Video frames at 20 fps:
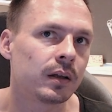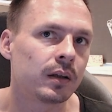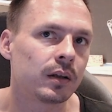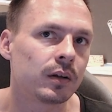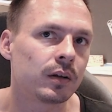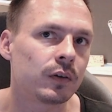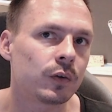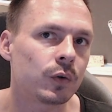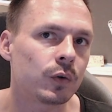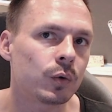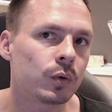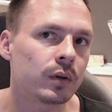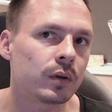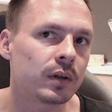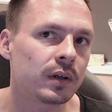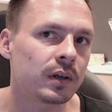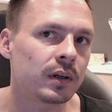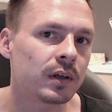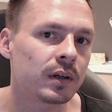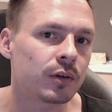
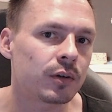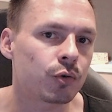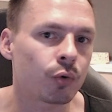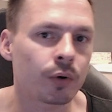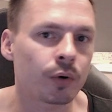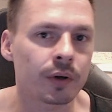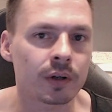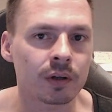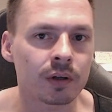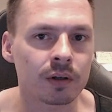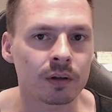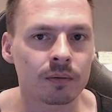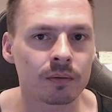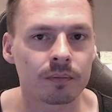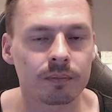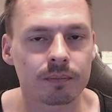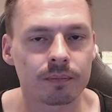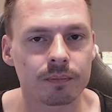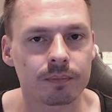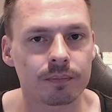2D drawing
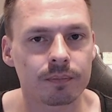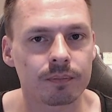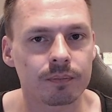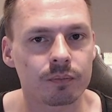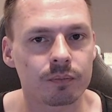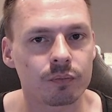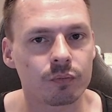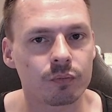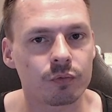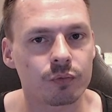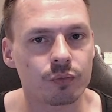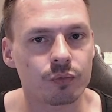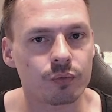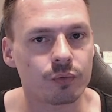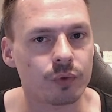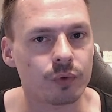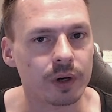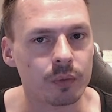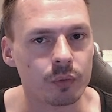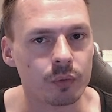
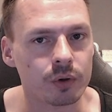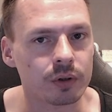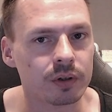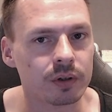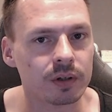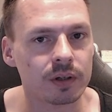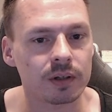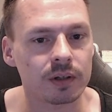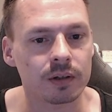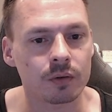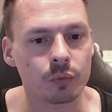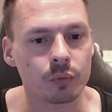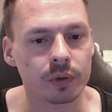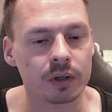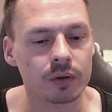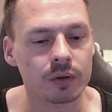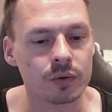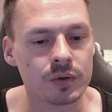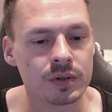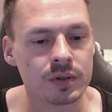framework in
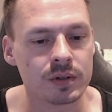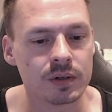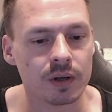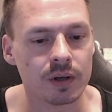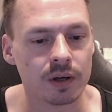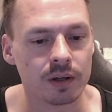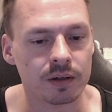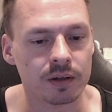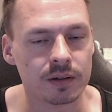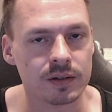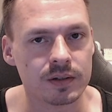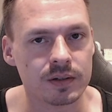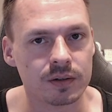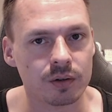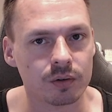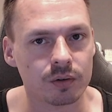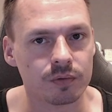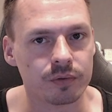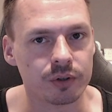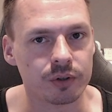Windows, and it's
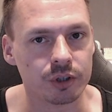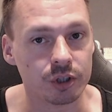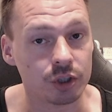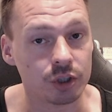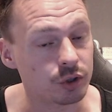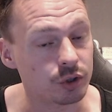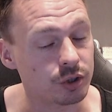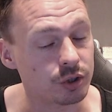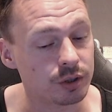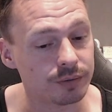not very good.